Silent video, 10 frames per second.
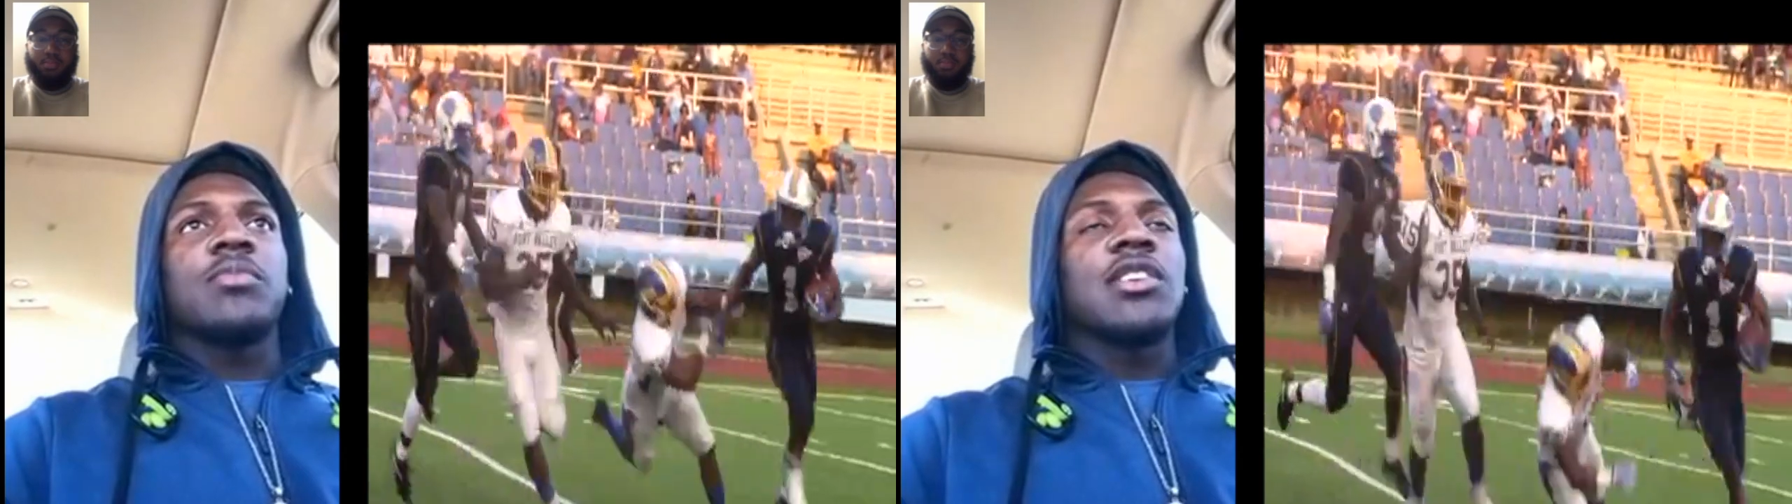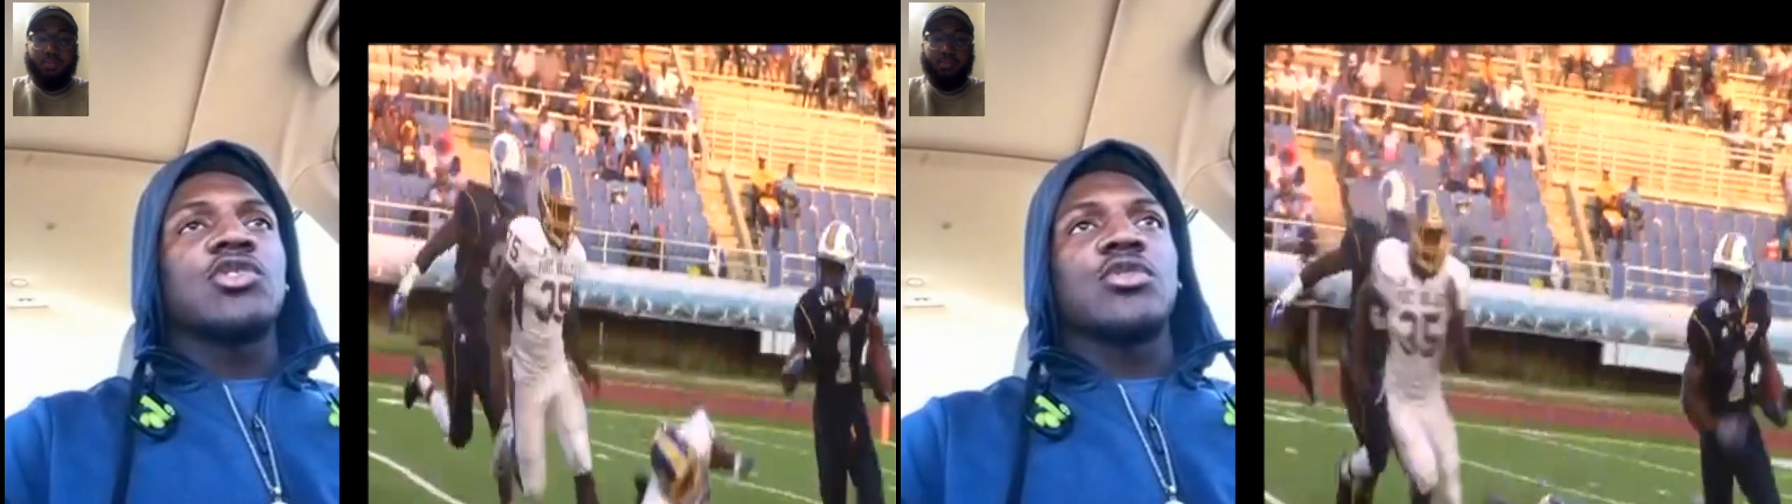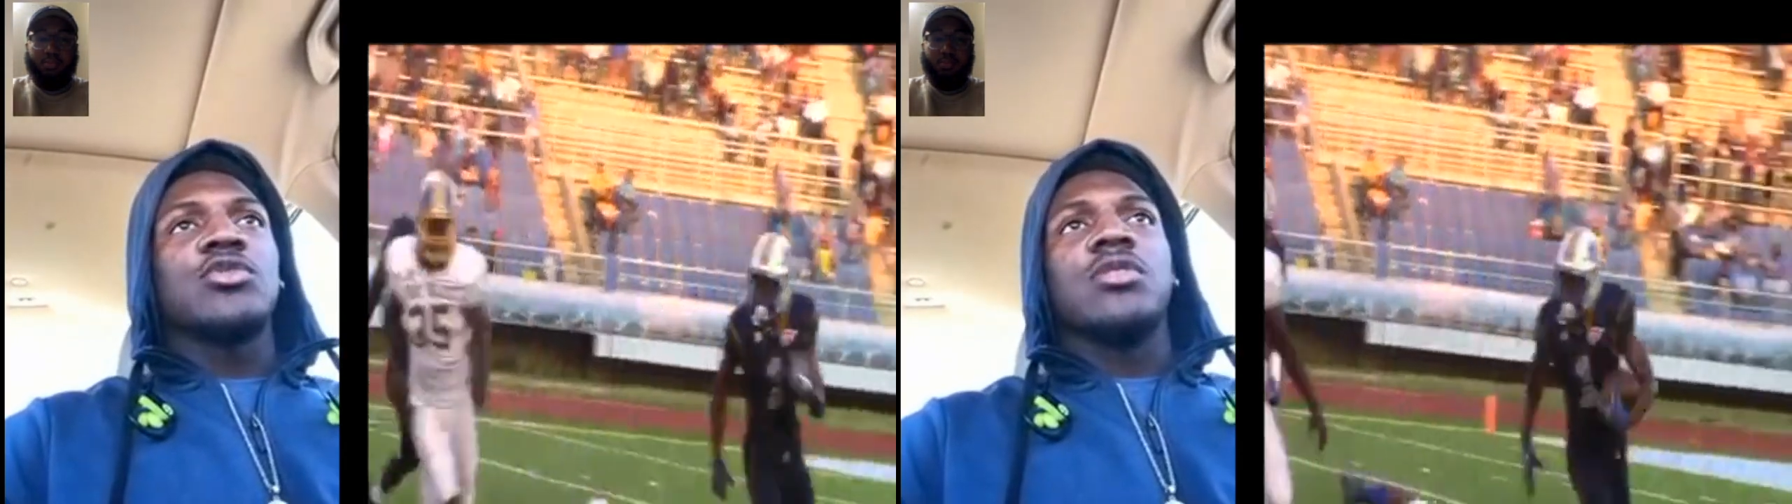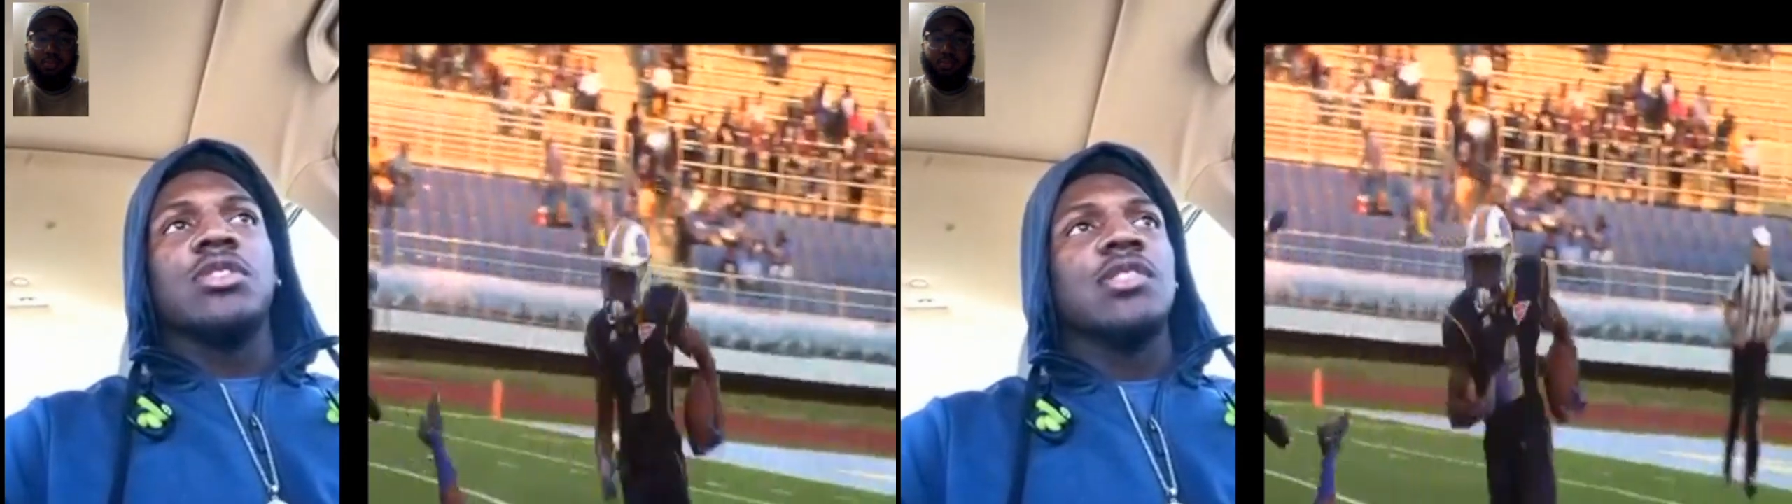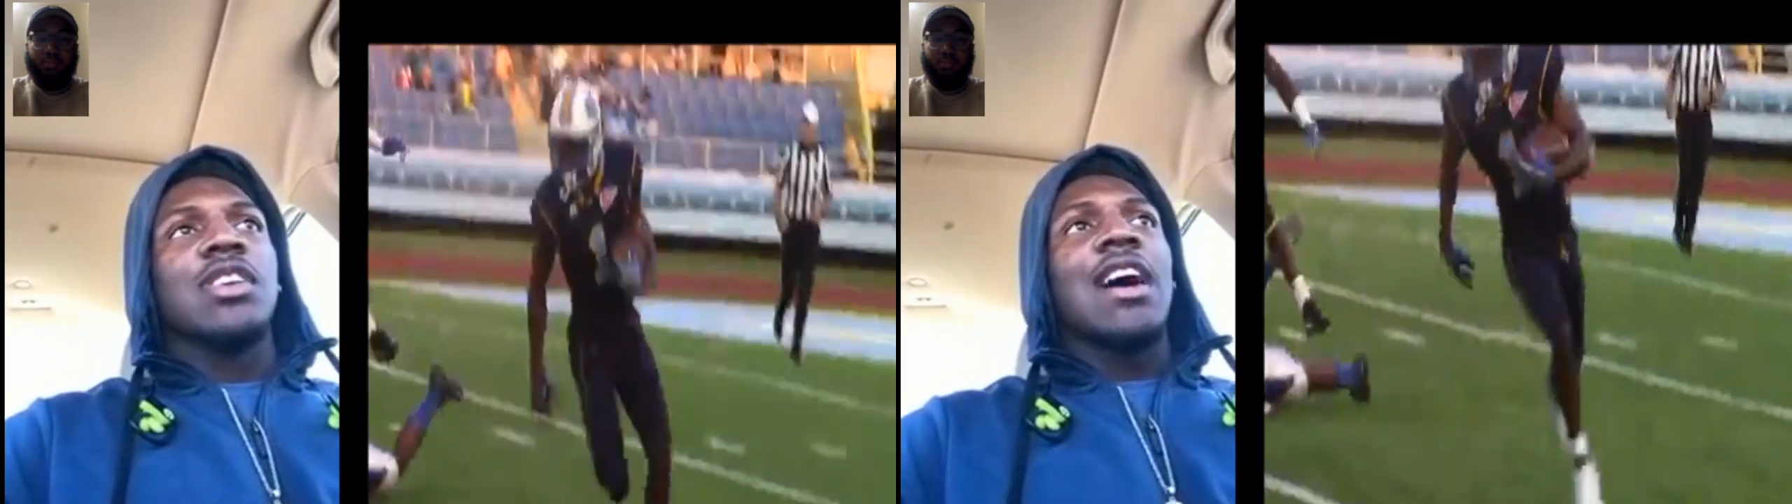making sure
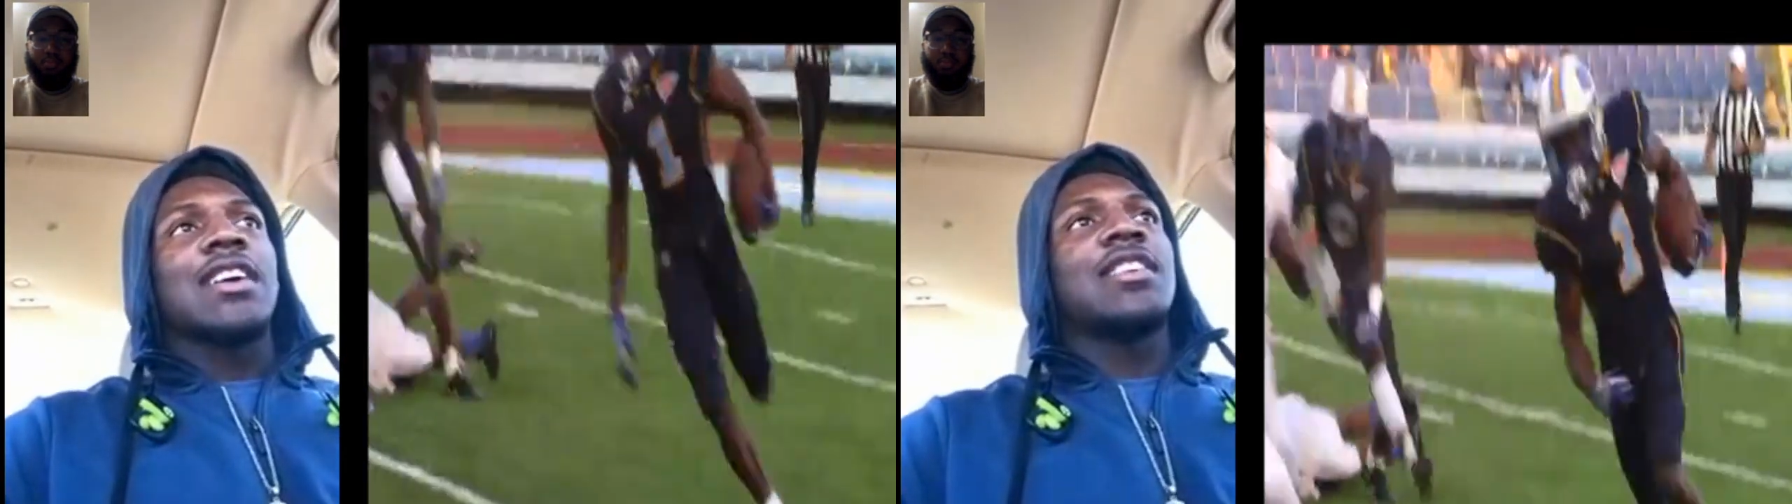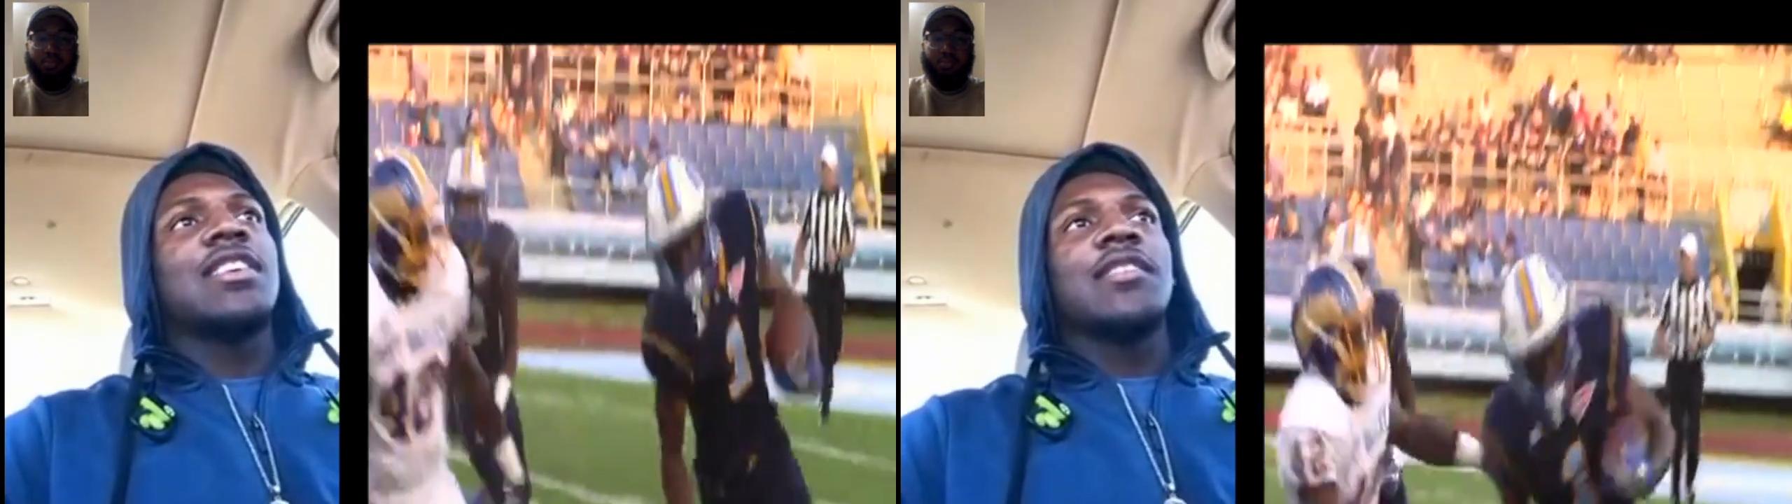you're locked